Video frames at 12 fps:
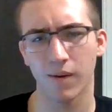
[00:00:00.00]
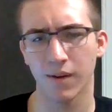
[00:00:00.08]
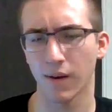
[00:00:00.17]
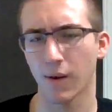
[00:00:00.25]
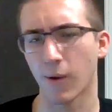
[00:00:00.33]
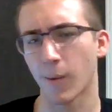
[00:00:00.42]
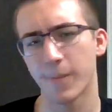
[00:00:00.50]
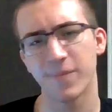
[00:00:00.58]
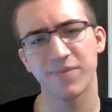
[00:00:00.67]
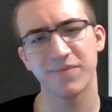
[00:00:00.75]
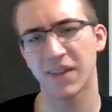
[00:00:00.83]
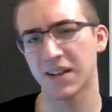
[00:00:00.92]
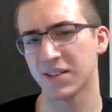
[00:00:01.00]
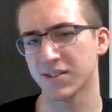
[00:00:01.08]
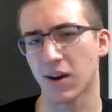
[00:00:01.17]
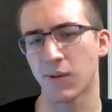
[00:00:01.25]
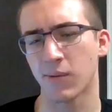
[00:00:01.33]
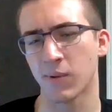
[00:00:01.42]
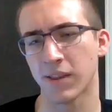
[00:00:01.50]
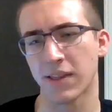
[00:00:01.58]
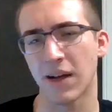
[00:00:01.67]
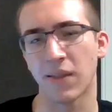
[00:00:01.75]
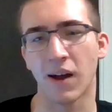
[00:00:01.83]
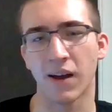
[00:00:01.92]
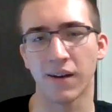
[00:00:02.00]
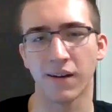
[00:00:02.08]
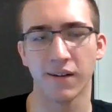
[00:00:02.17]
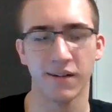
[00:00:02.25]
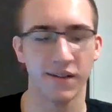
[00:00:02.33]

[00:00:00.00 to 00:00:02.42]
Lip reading: you know, I just got rid of that line